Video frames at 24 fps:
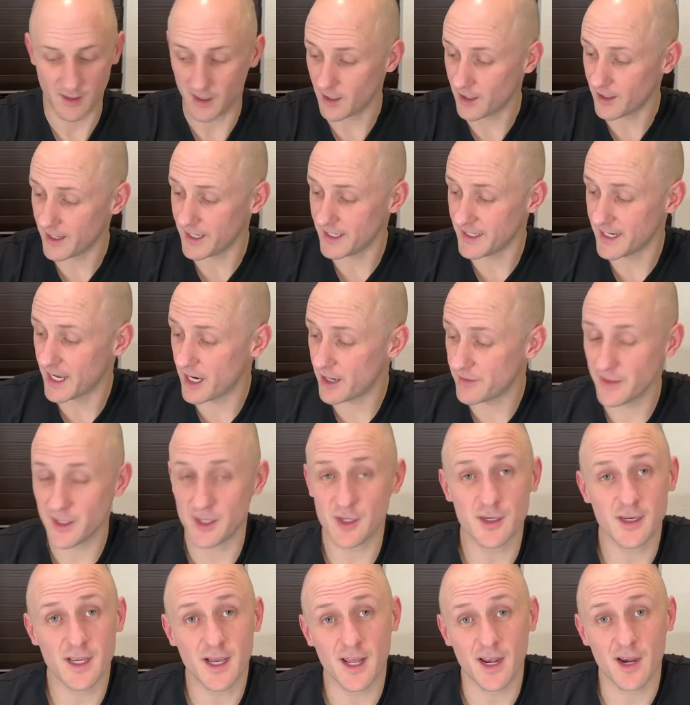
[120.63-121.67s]
All right, now
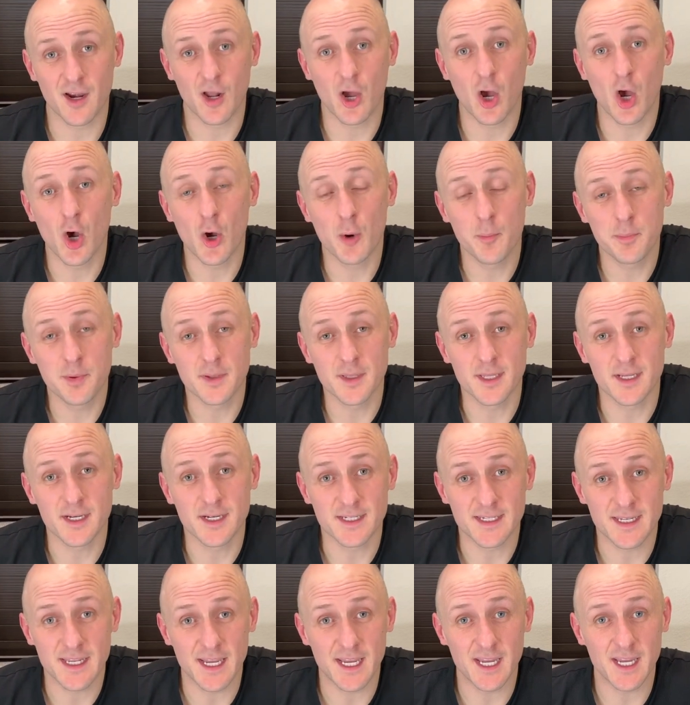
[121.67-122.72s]
that you got it all
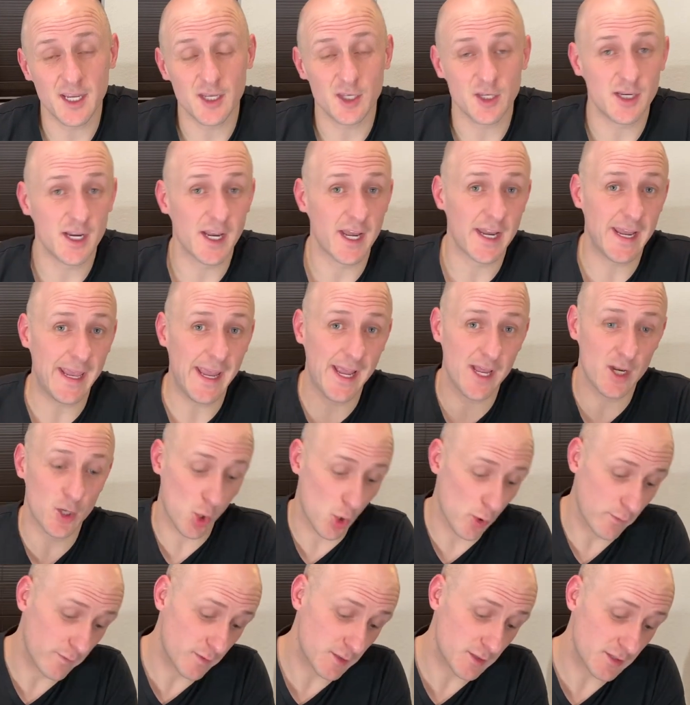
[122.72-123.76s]
plugged in, you got to head
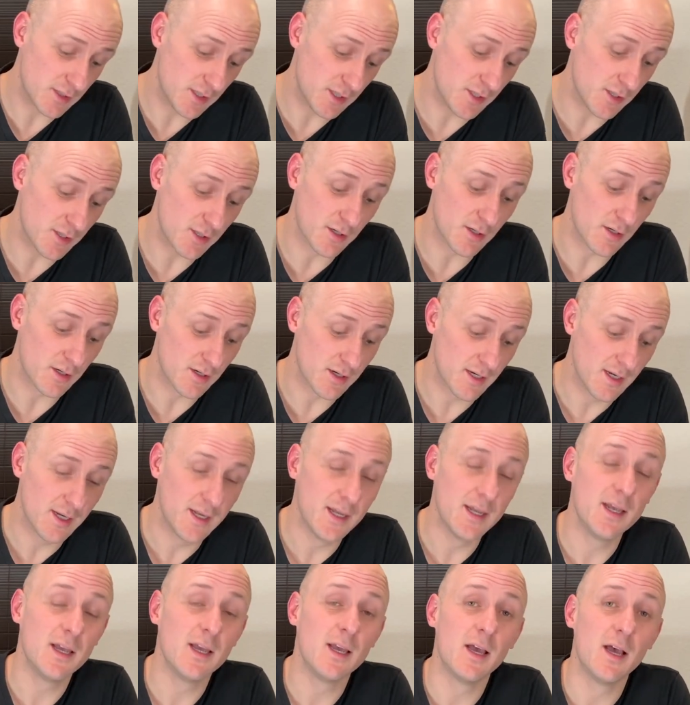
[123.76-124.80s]
over to your
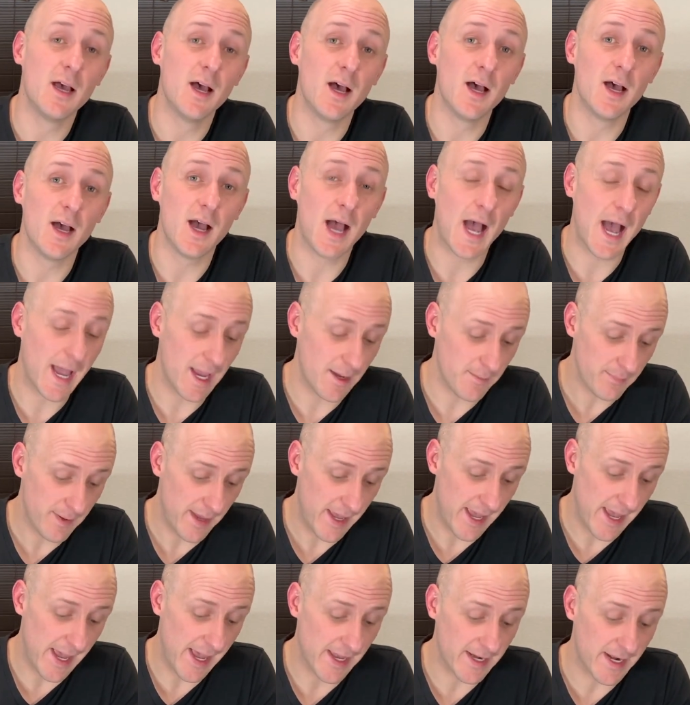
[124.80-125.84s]

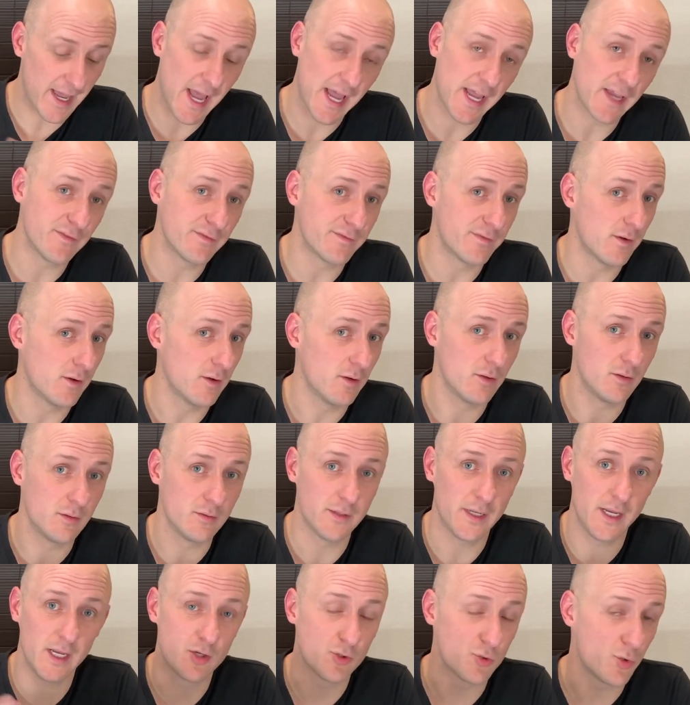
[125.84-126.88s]
iPad,
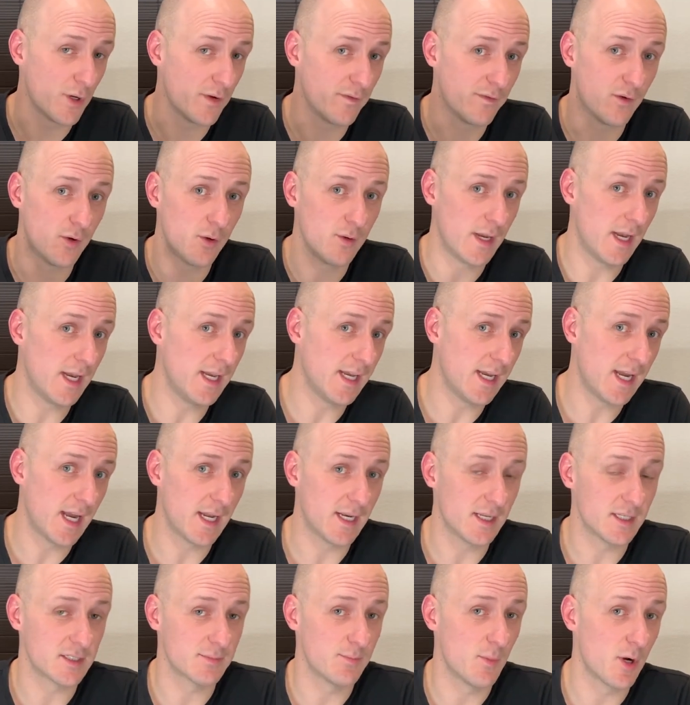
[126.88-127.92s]
iPhone, Android phone, any
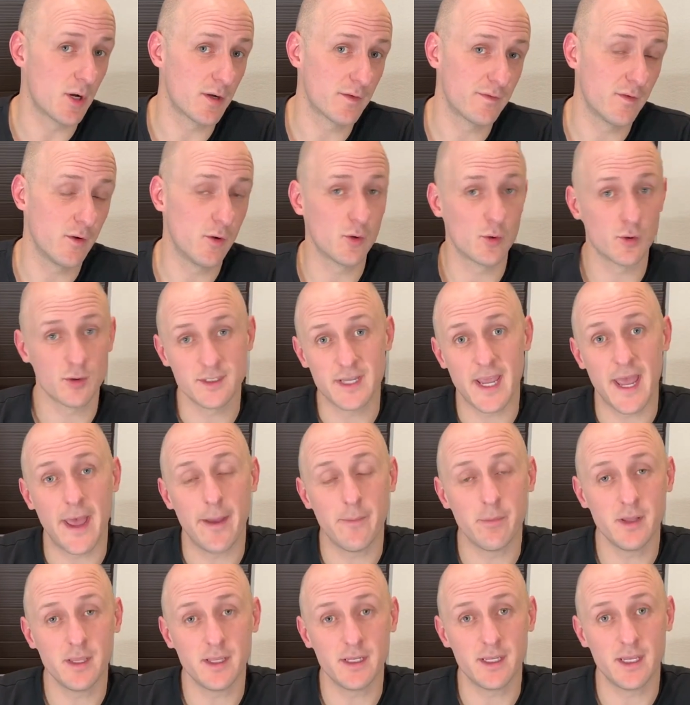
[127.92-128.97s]
kind of smartphone or
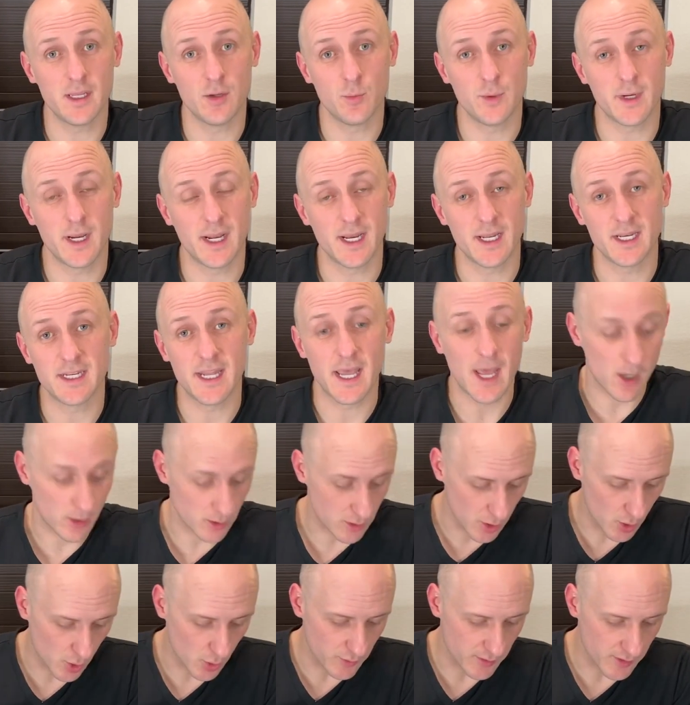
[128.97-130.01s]
tablet, and we got to
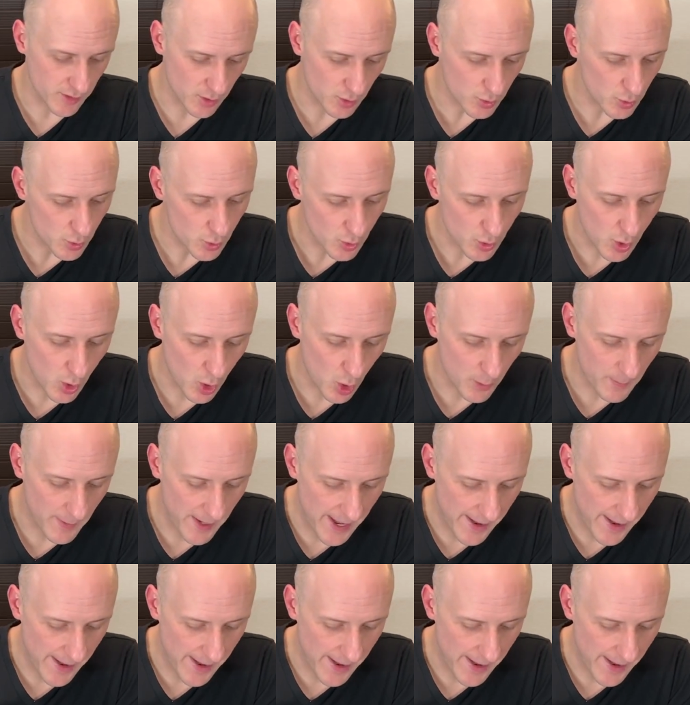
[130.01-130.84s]
download the Google Home